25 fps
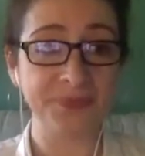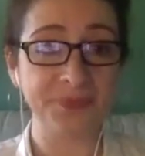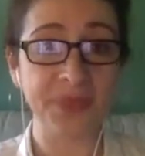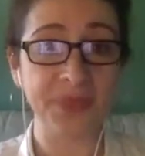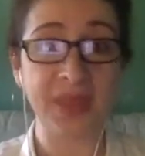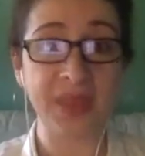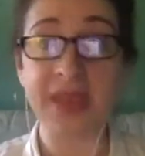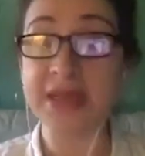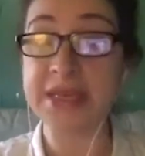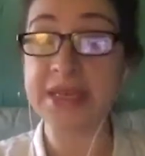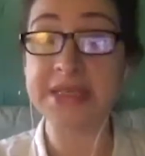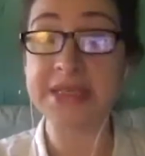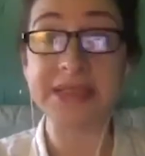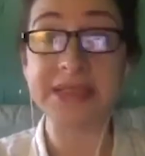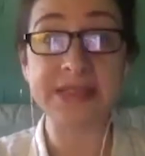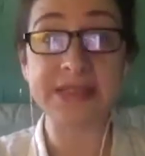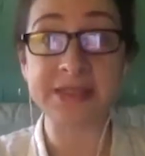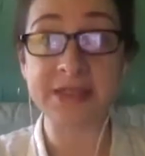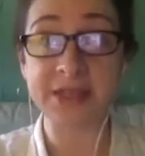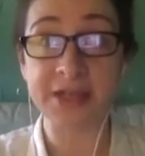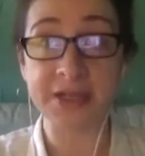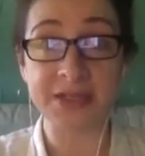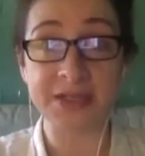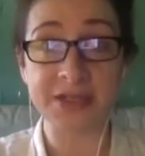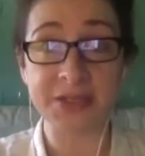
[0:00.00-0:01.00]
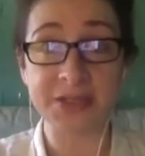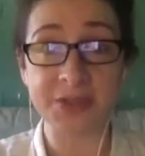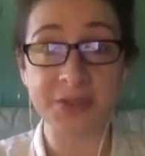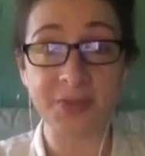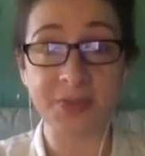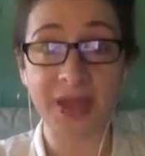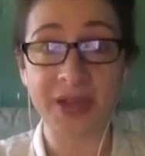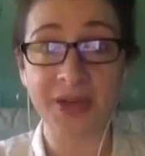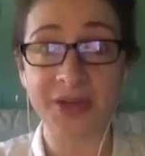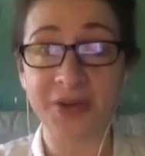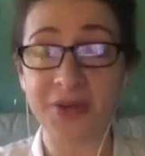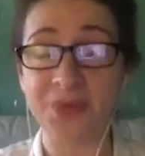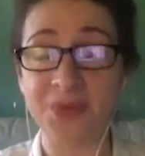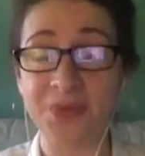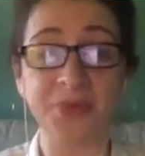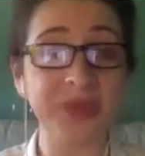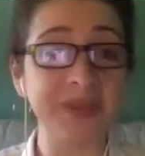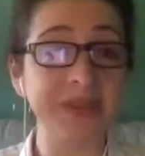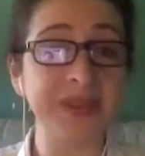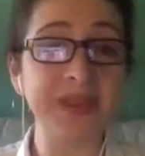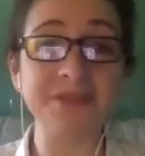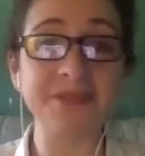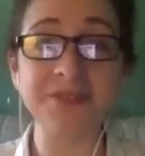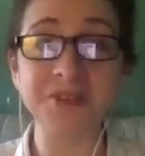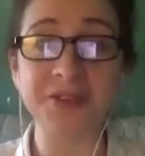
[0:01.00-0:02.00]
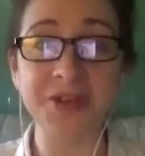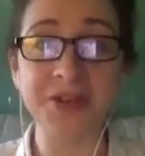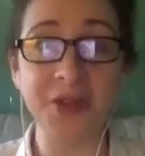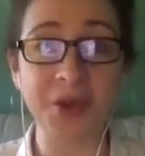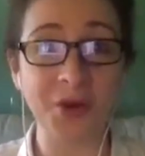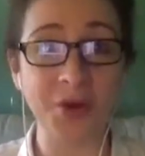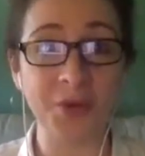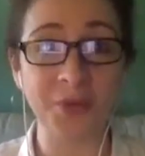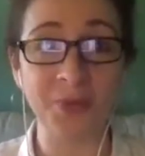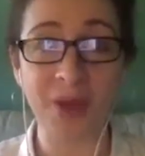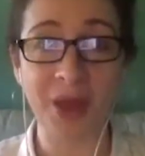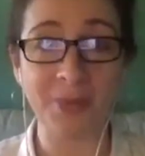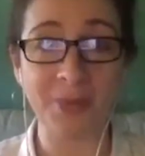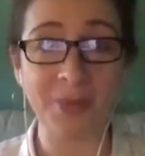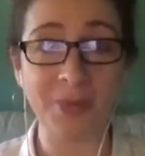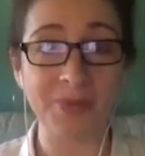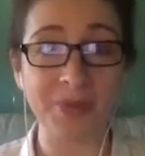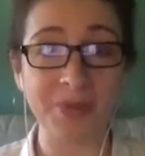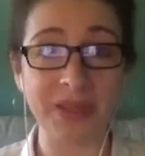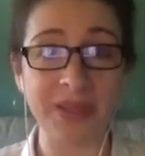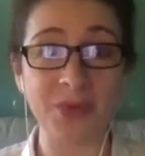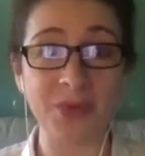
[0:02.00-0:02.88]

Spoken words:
he did start to do better. We'll never know probably